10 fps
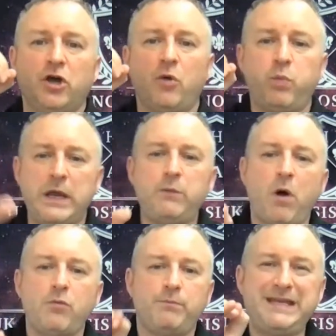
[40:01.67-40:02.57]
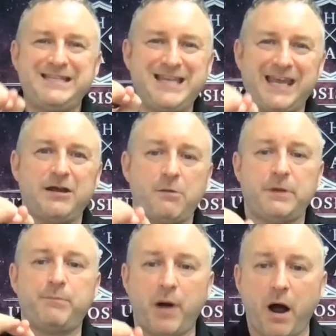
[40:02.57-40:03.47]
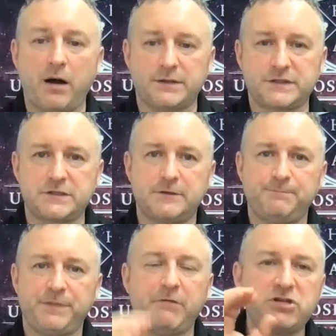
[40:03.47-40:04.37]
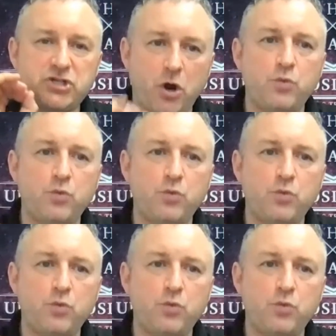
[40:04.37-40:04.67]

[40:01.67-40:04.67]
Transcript: we won't be digging up your past. There is no